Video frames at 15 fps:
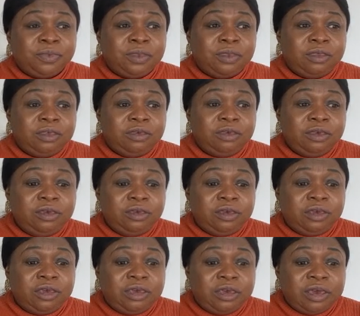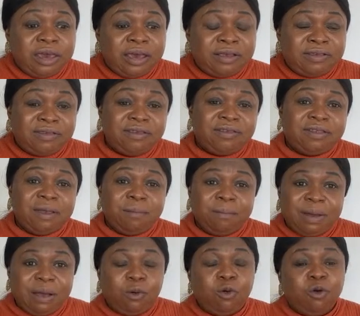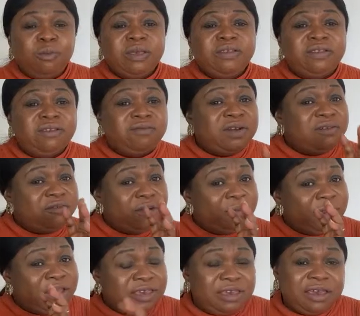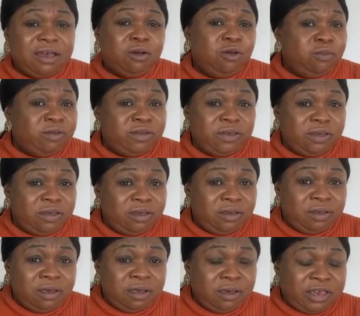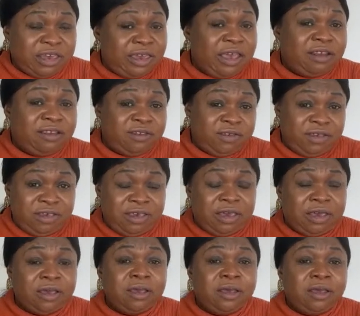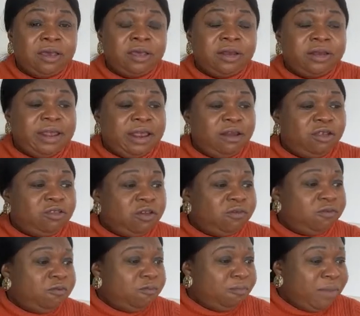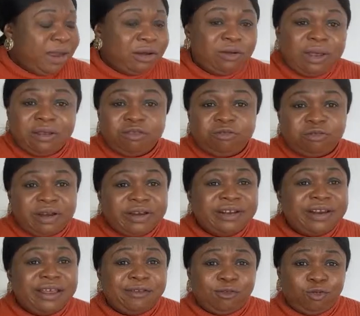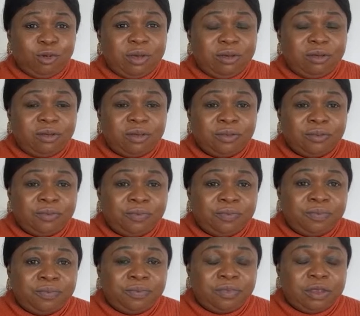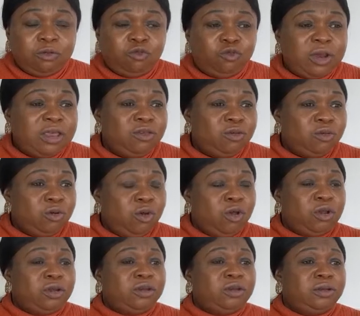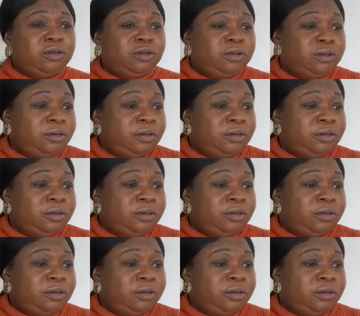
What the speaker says: the care system back home is different from the care home care here. There are a lot of manual training as well. They will train you on